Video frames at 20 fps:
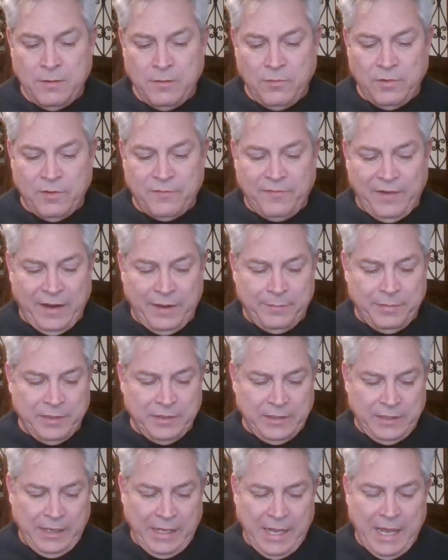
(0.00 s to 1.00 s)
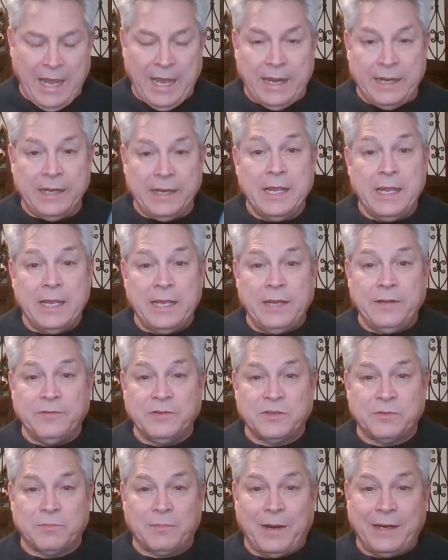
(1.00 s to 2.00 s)
what viability he had. He
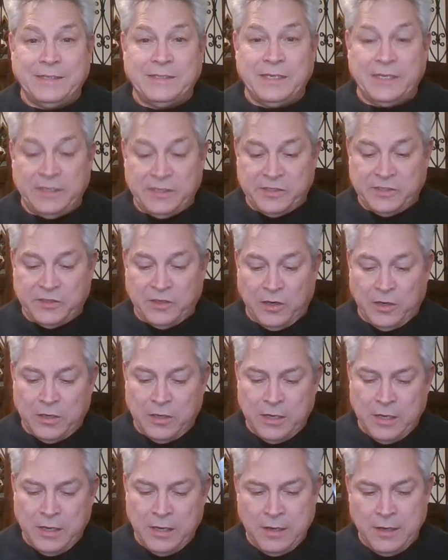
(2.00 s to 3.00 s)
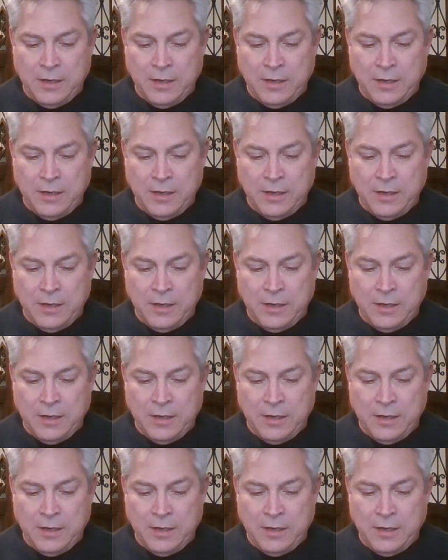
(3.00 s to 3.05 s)
was a rising star,